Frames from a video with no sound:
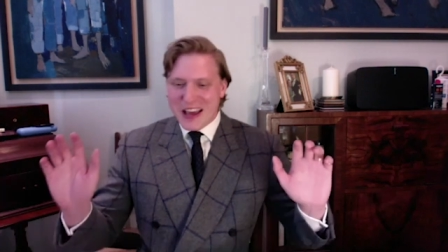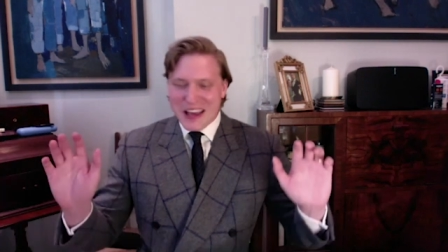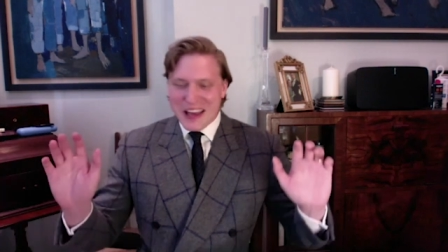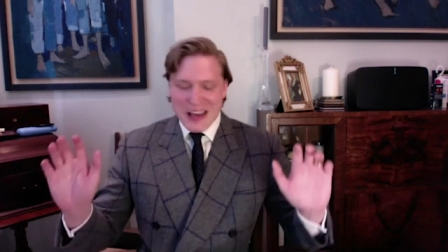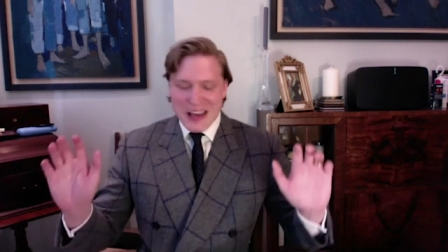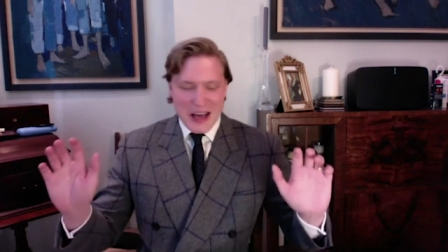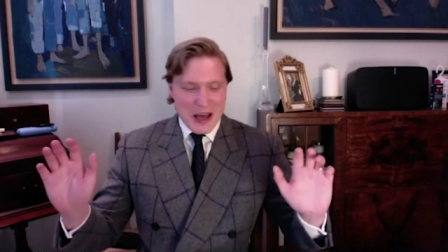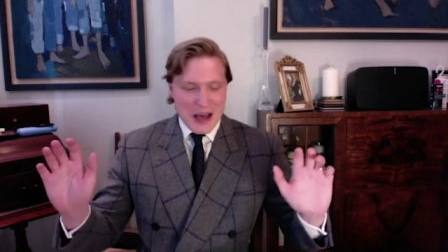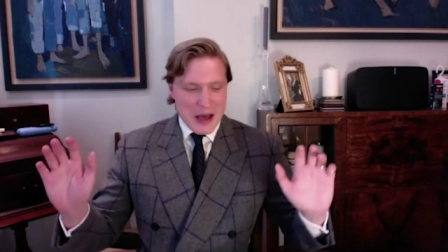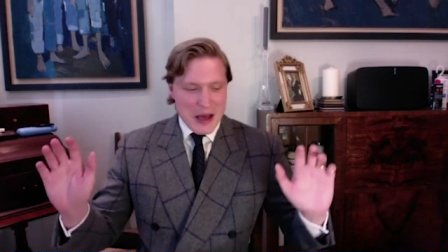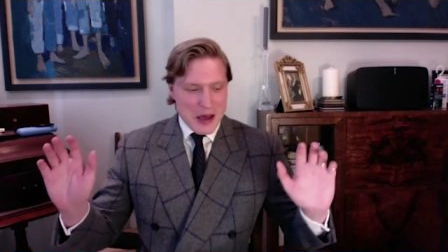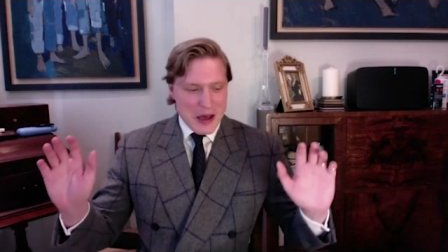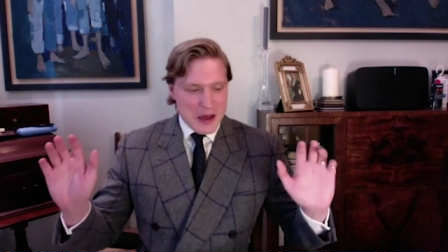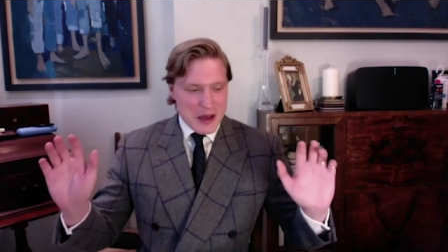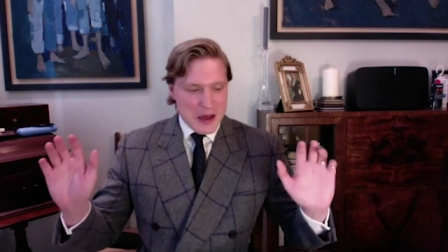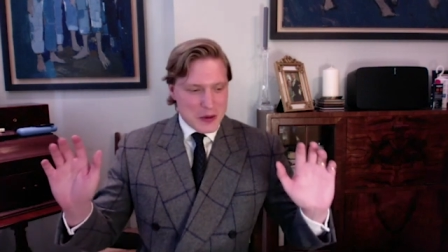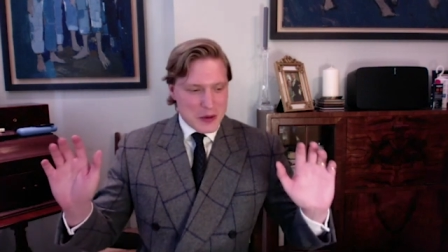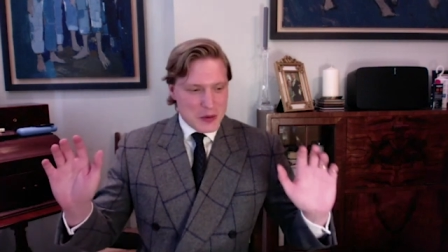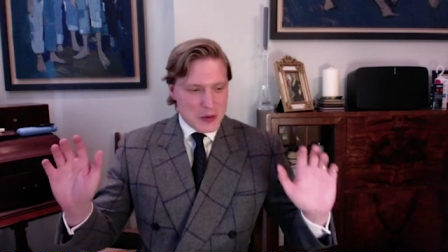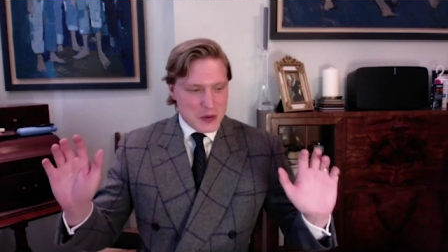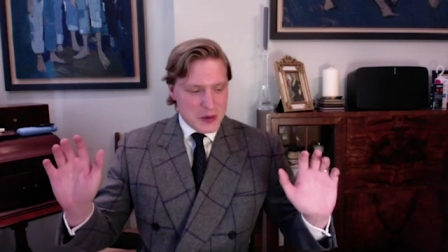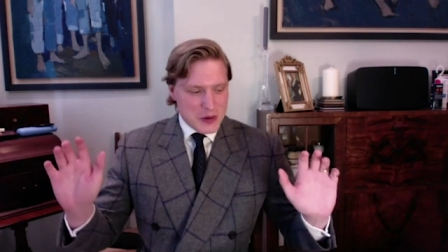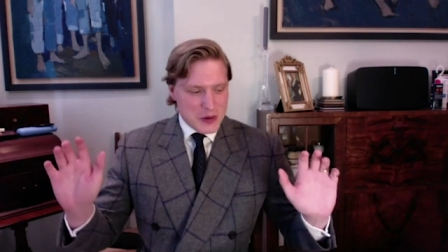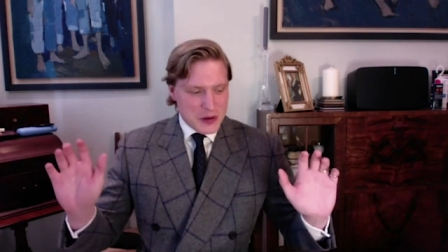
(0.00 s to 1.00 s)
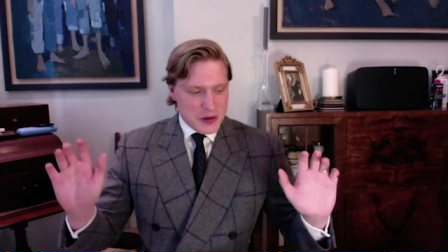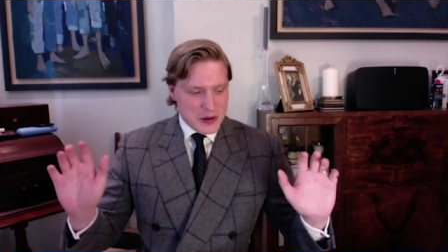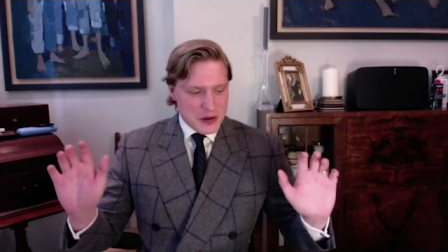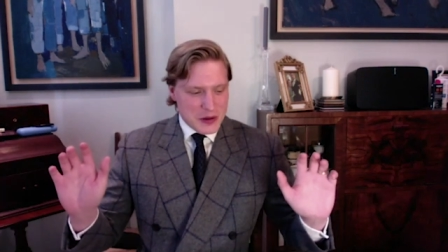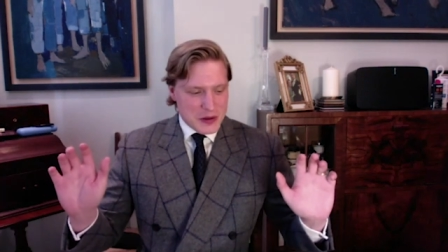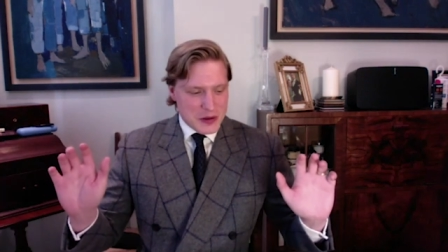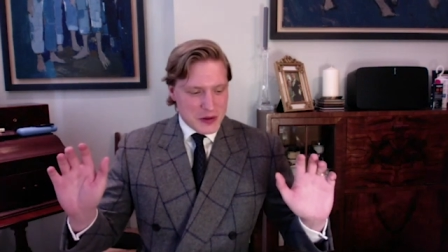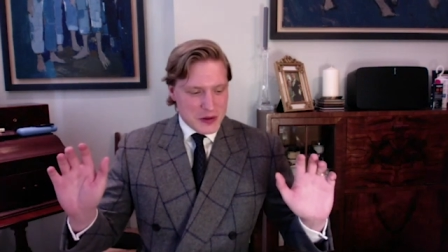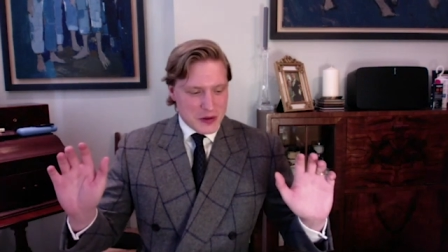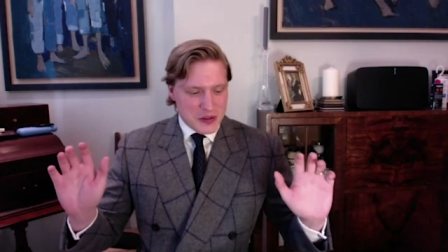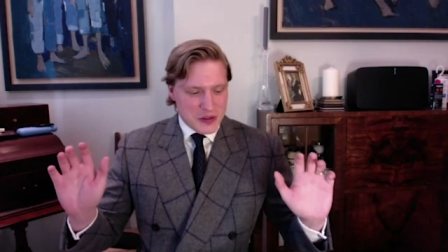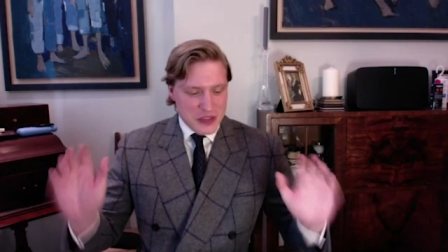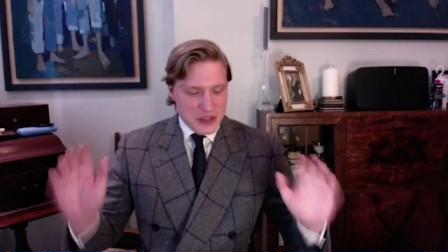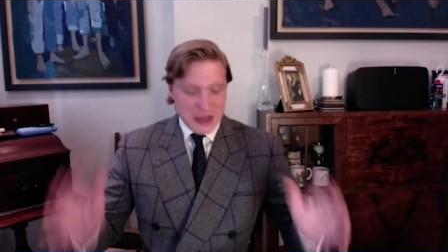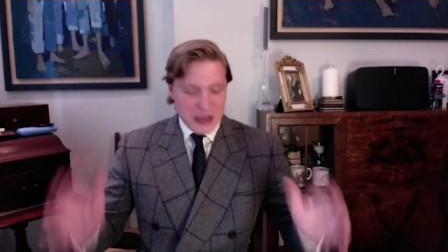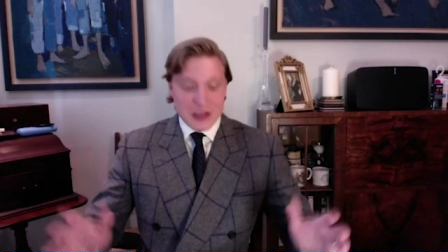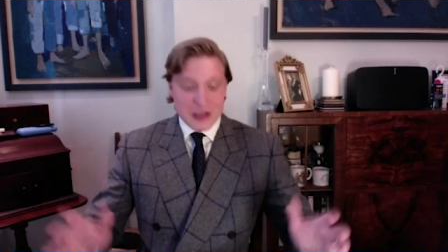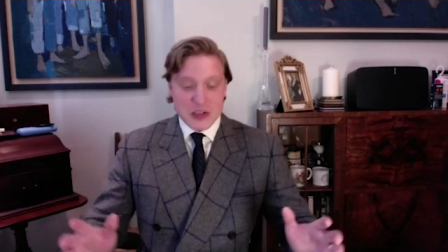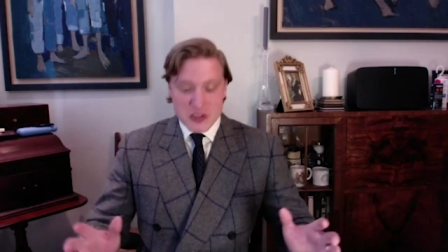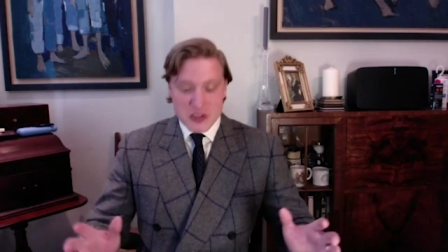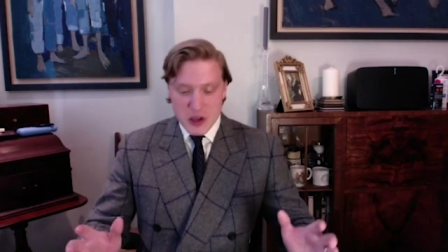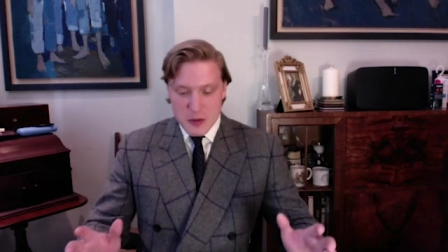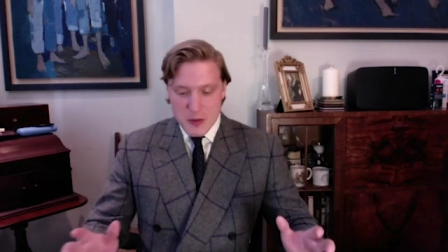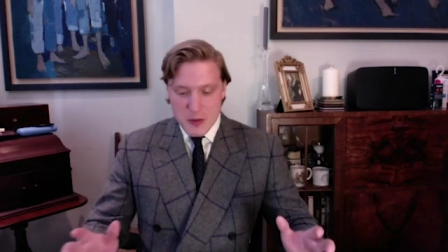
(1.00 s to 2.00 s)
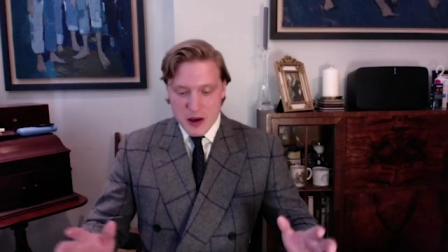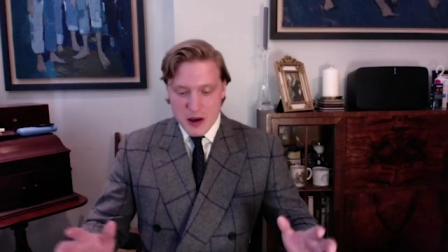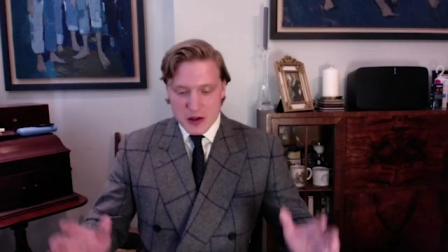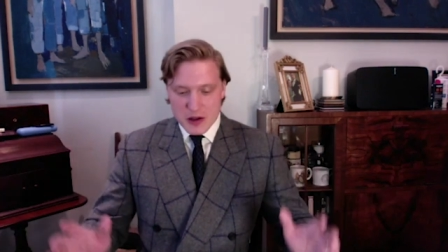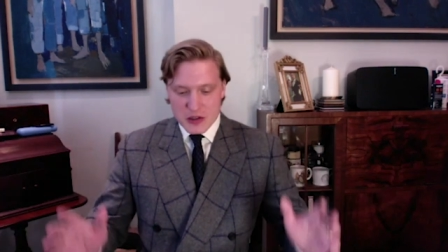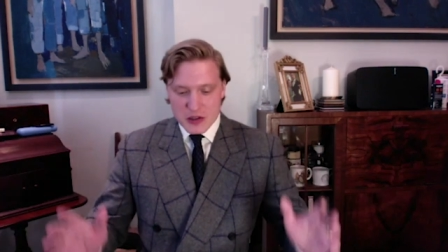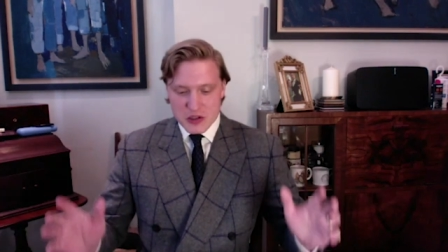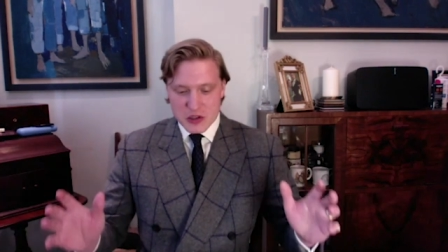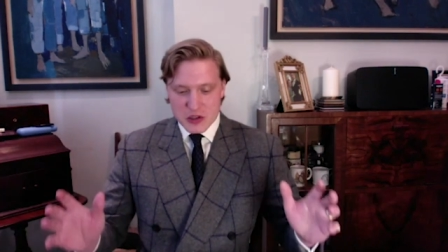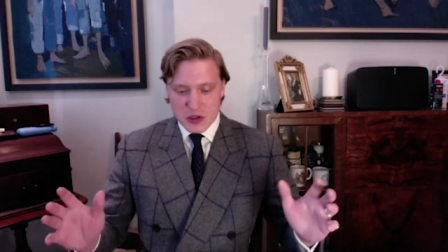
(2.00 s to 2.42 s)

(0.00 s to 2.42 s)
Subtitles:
But thank you so much.